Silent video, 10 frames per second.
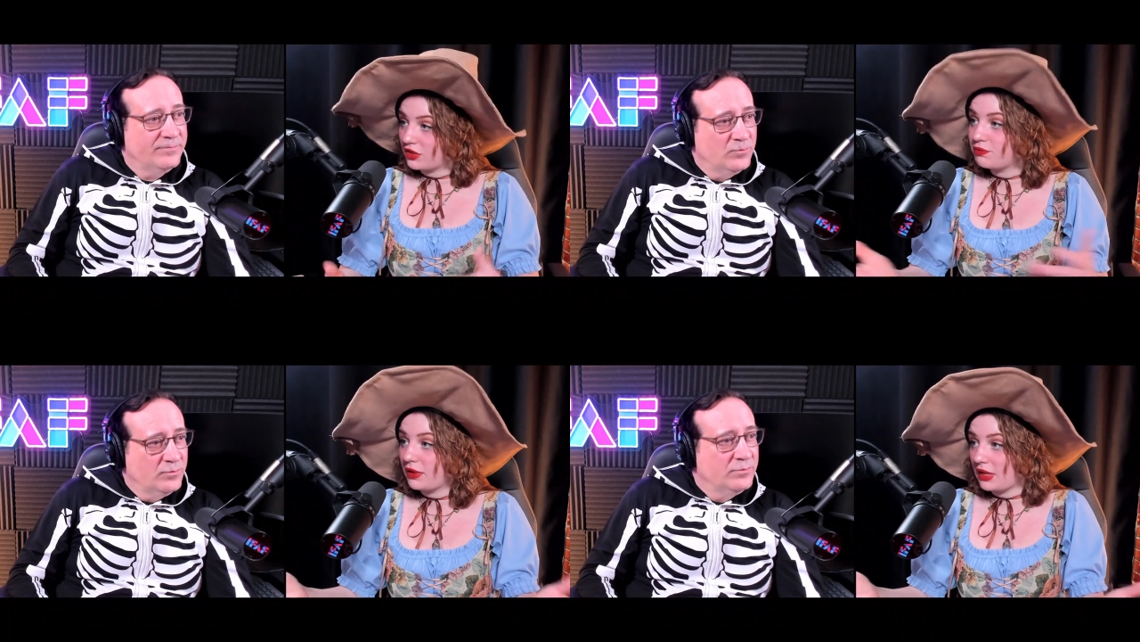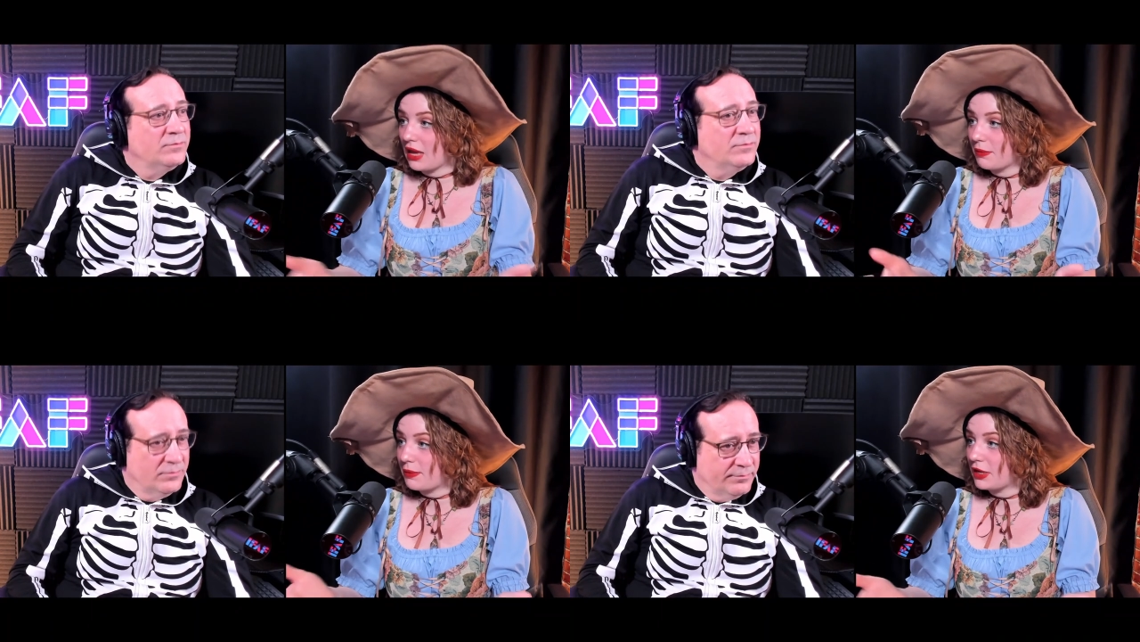
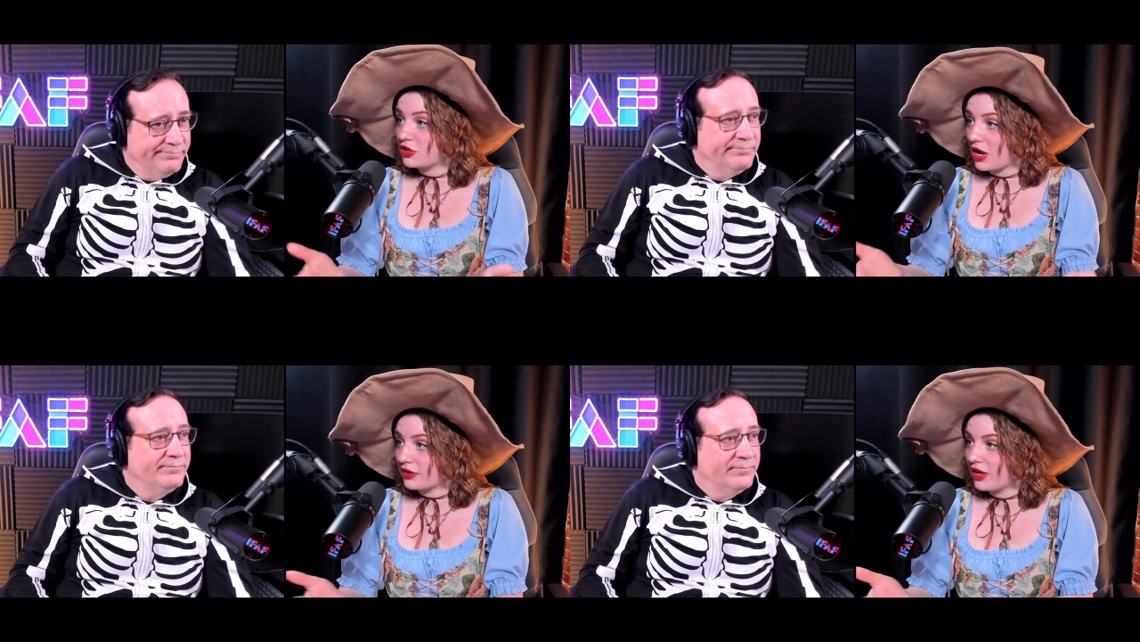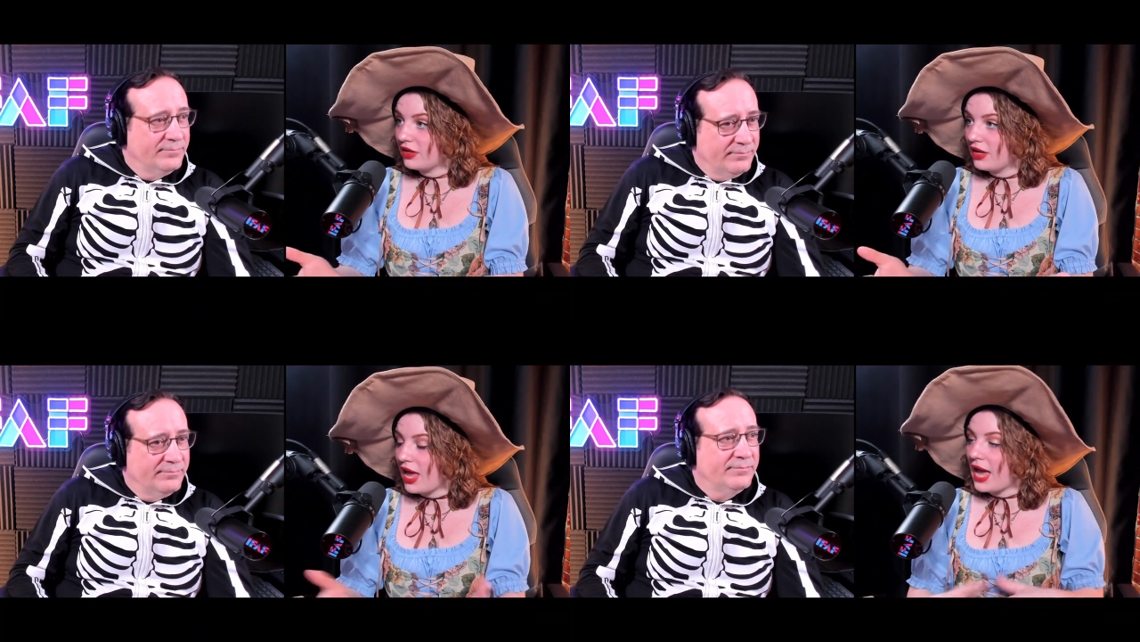Speaker 1: became a big genre.
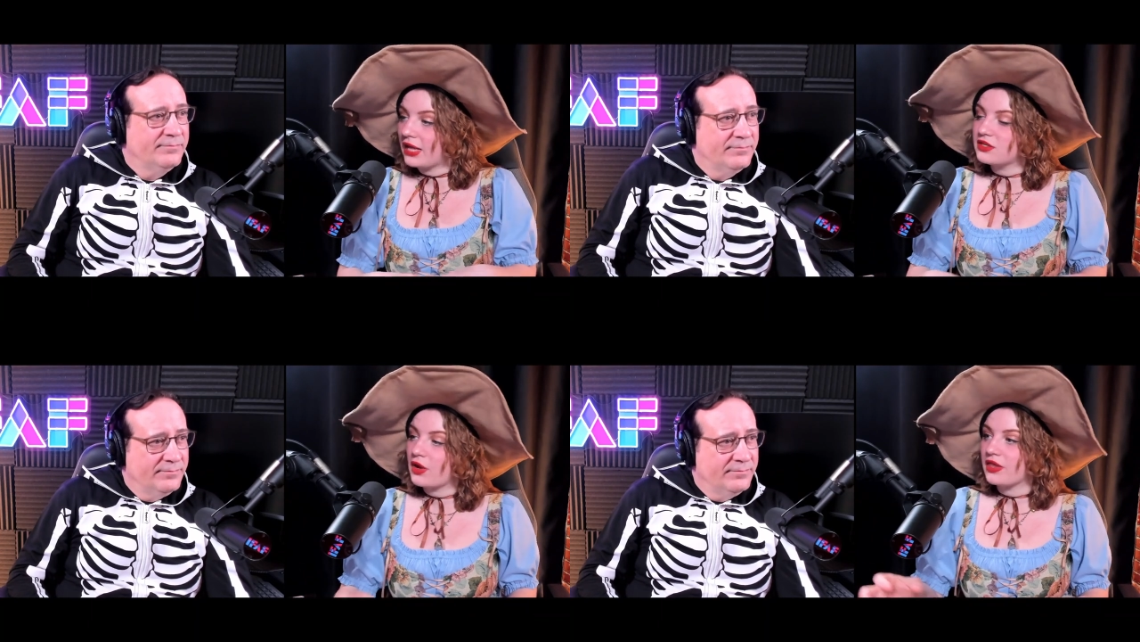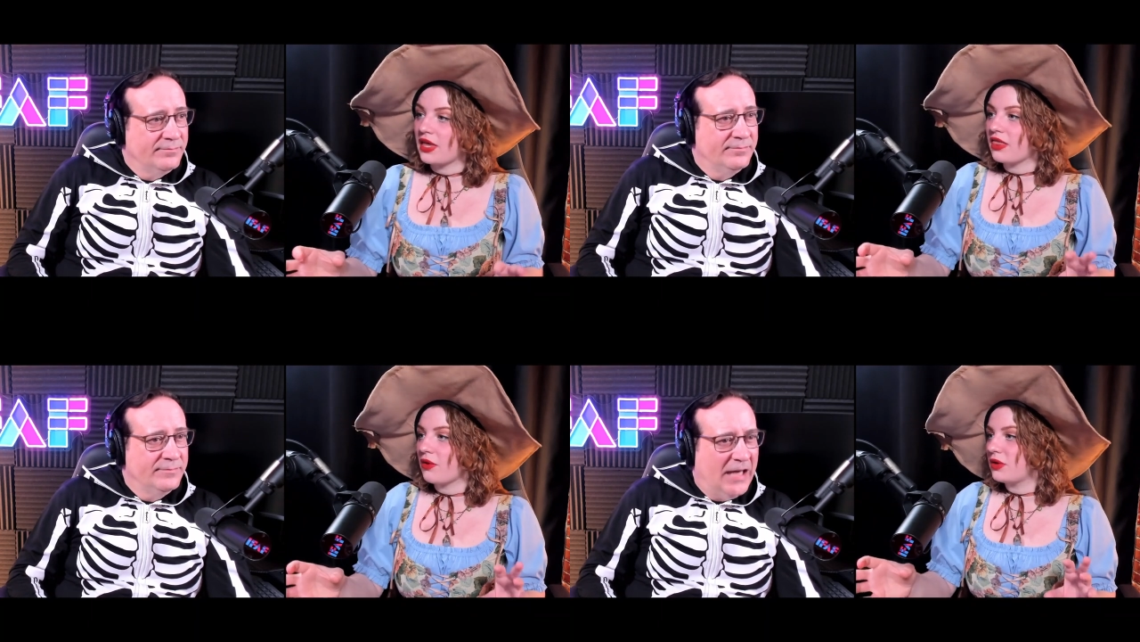And so I
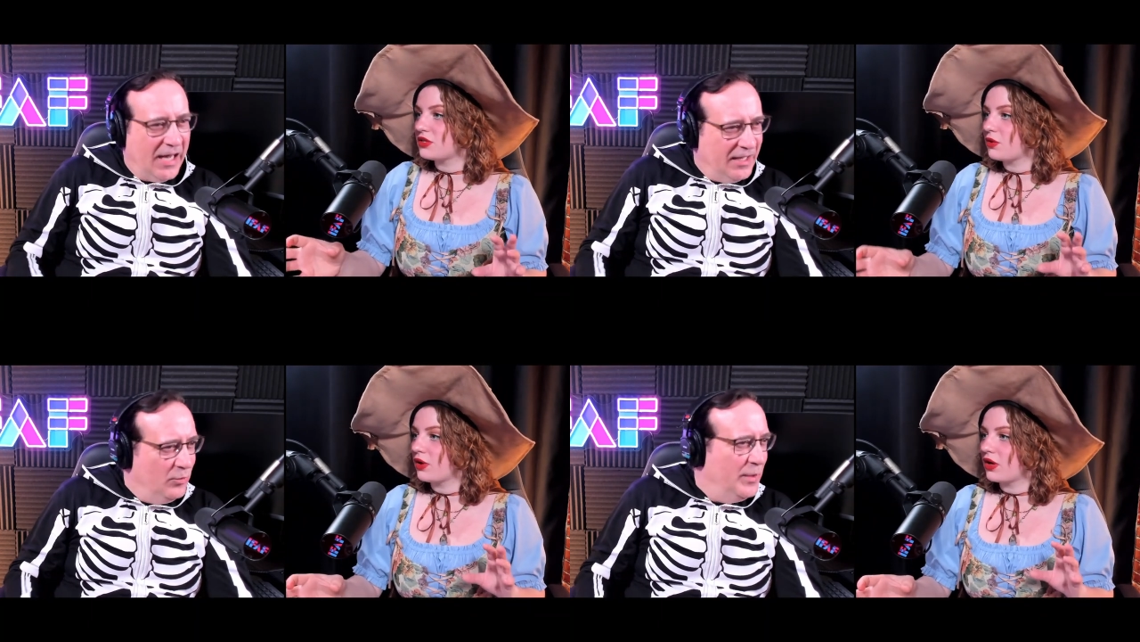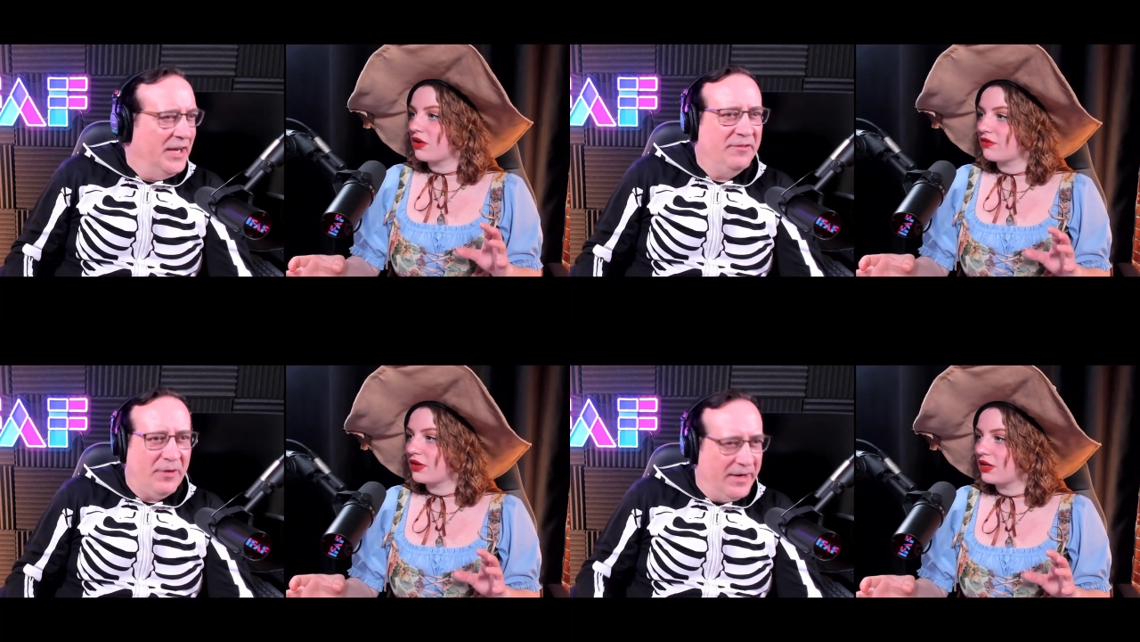think that we Halloween, sort
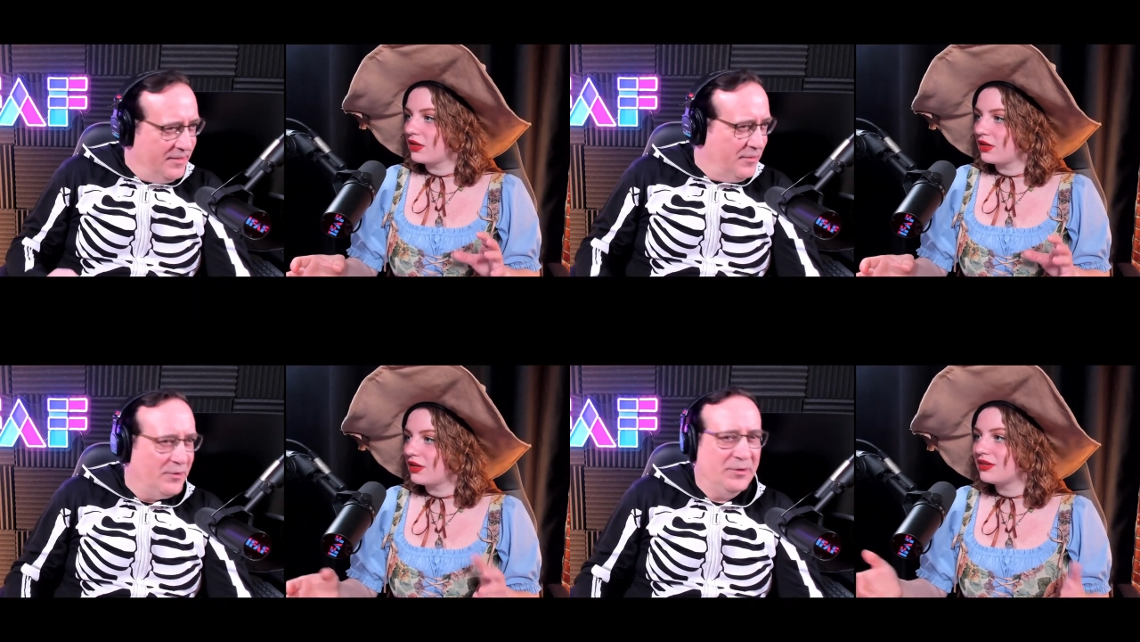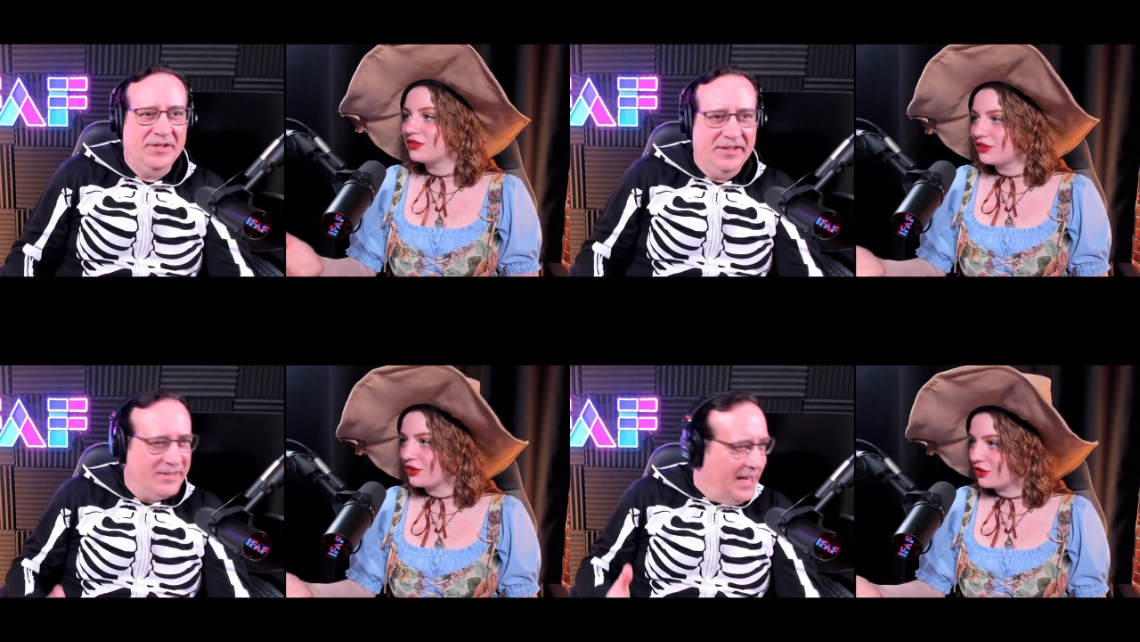of Friday
Speaker 2: the
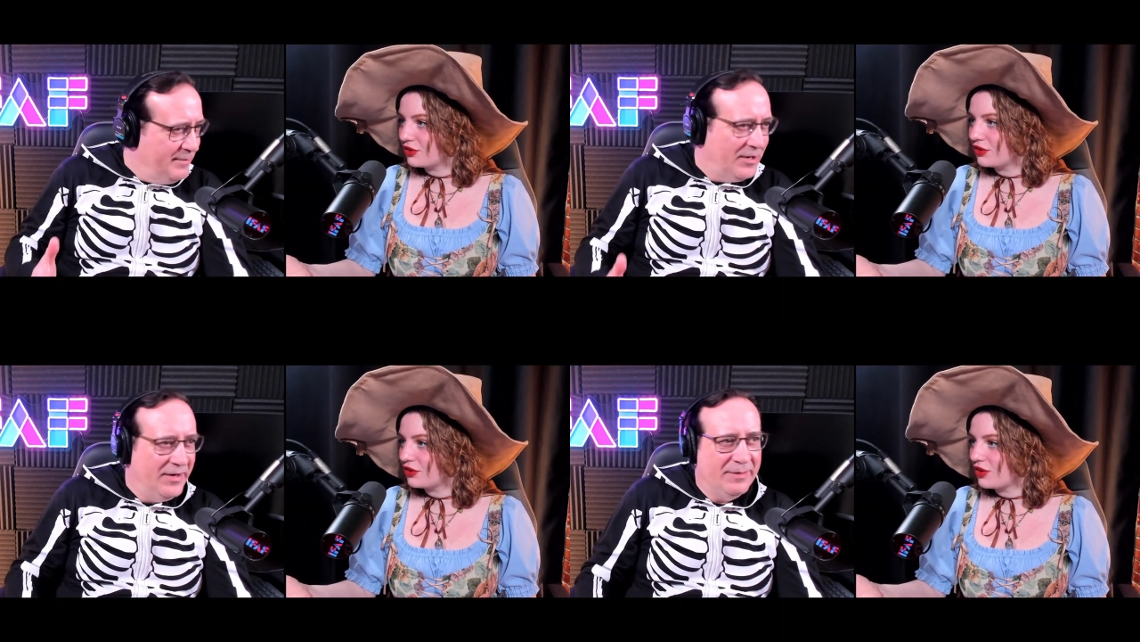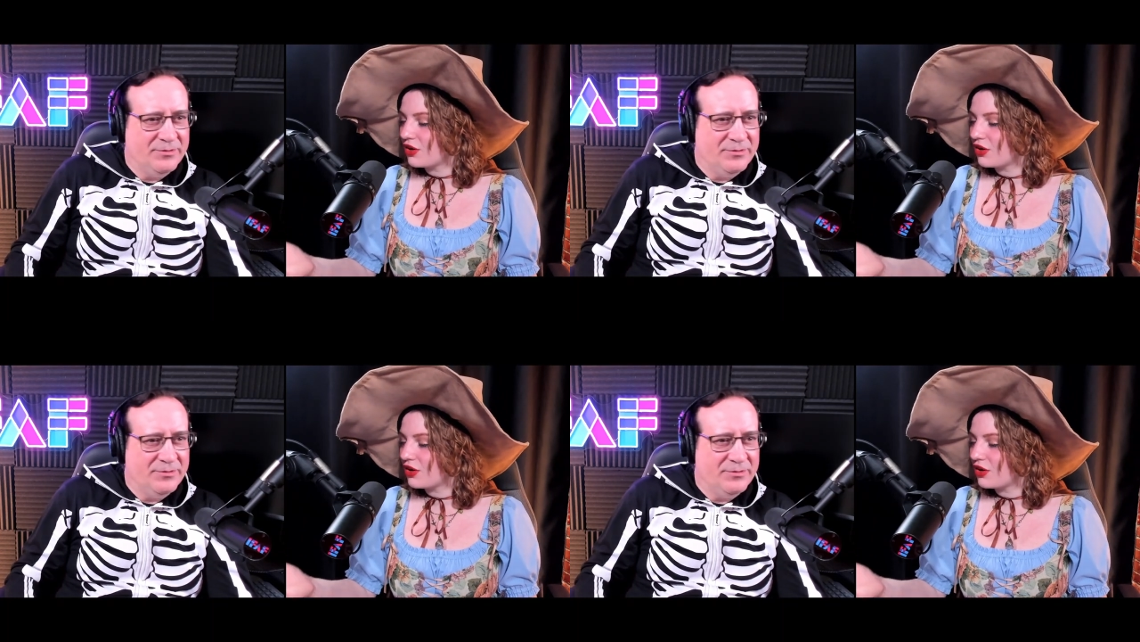13th, Nightmare on Elm